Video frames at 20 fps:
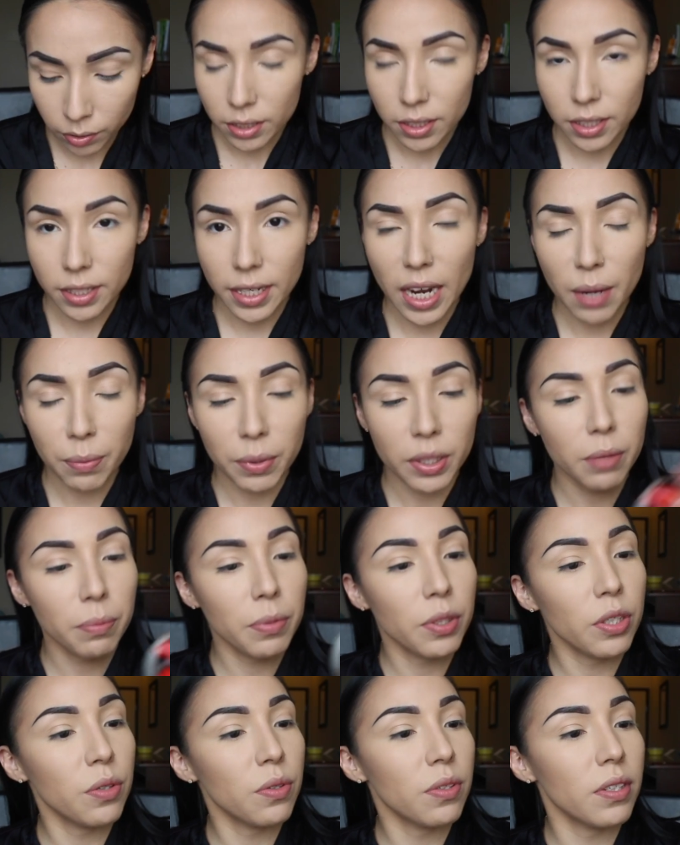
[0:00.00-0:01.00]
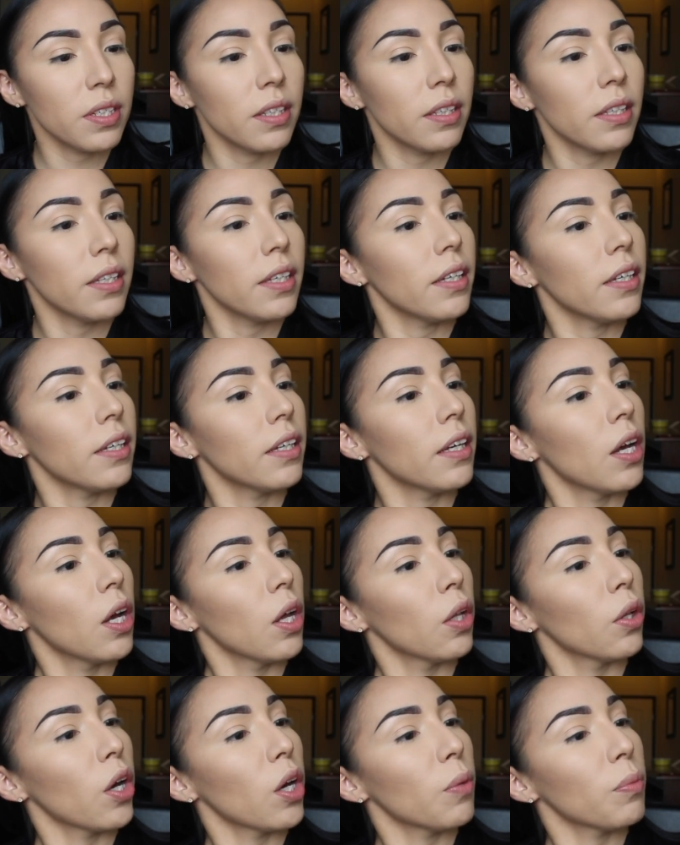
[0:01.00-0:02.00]
Today I'm going to be using the
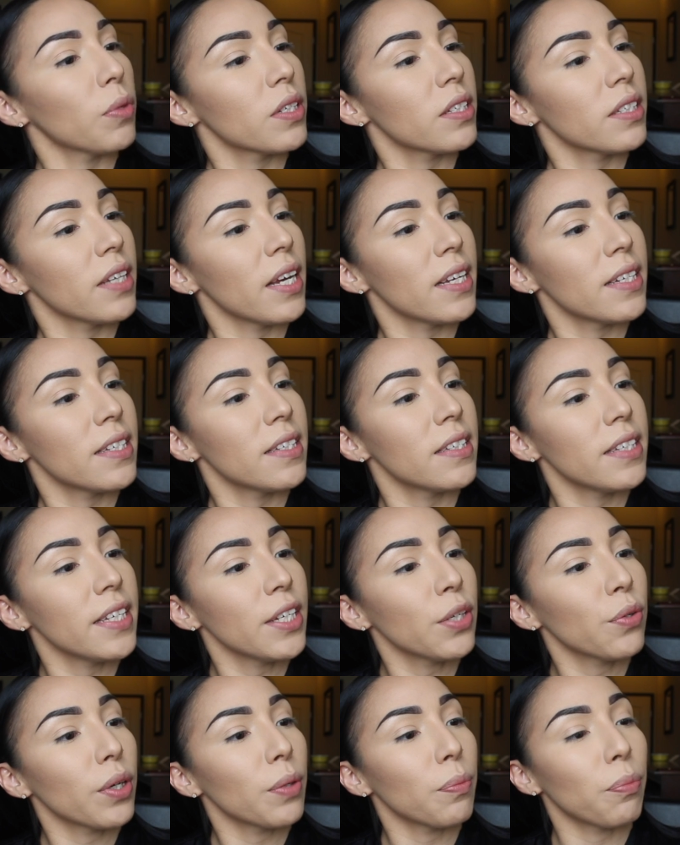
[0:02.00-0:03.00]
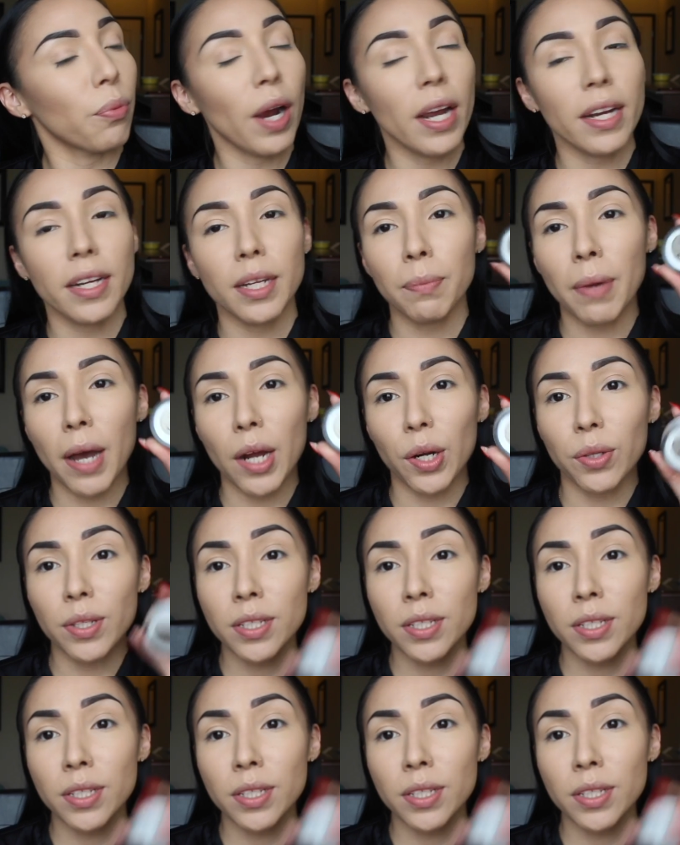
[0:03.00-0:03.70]
Laura Mercier Secret Brightening Powder.